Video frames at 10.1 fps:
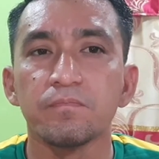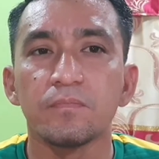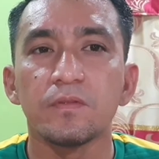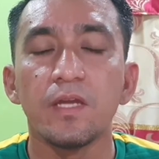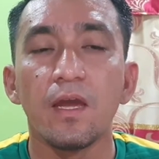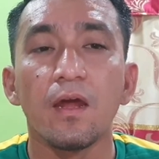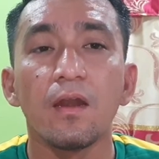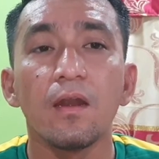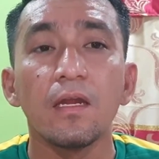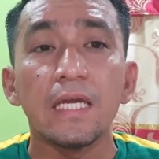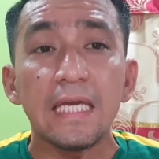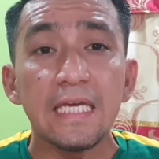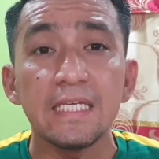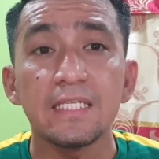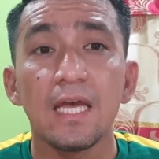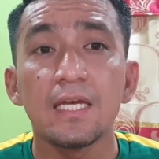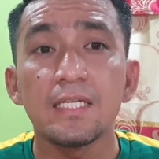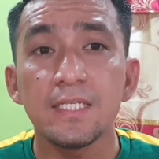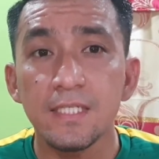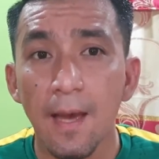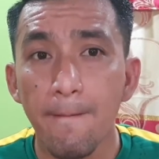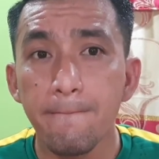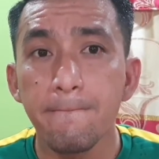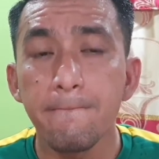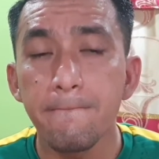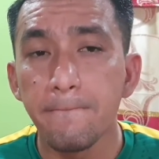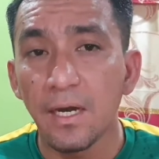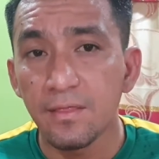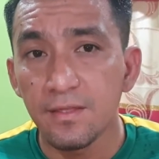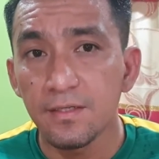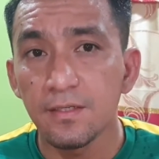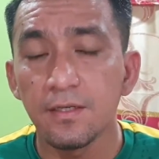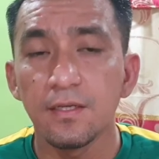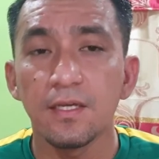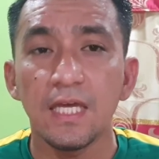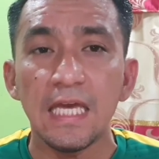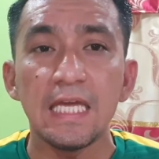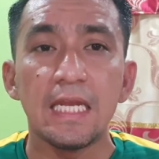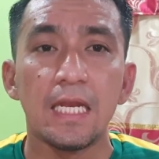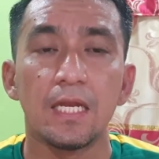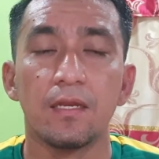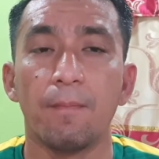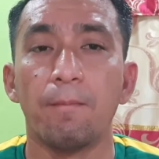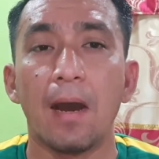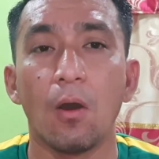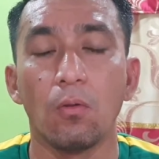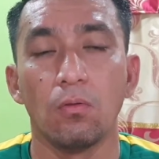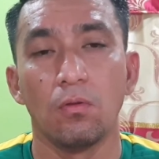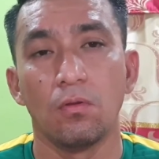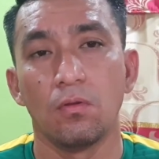There is some butter in the bowl.